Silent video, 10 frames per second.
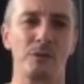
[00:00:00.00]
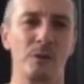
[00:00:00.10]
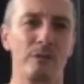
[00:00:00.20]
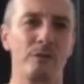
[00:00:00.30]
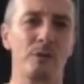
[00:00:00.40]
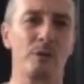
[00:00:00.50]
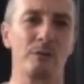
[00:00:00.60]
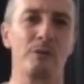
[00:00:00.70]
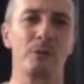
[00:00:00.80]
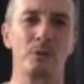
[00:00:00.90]
So if
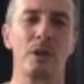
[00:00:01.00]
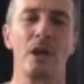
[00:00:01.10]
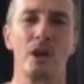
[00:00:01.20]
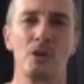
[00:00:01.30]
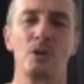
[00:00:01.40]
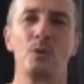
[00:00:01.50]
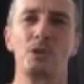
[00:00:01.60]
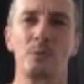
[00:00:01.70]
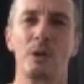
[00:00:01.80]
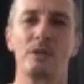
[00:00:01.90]
you
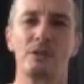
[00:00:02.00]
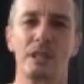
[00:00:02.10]
choose you want to